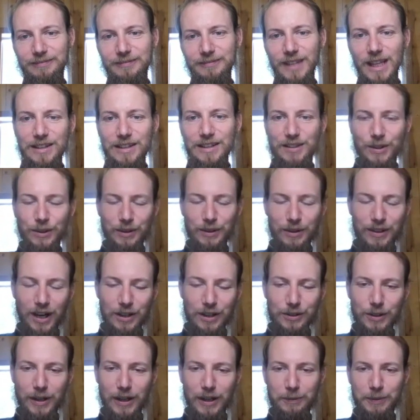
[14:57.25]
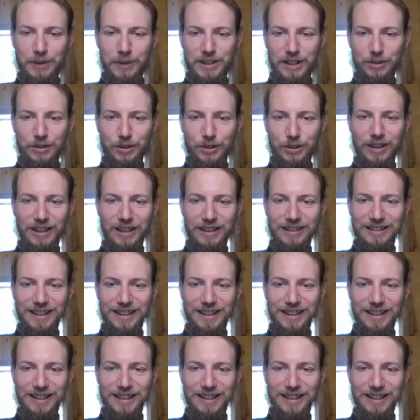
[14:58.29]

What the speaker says: And so the contract position, and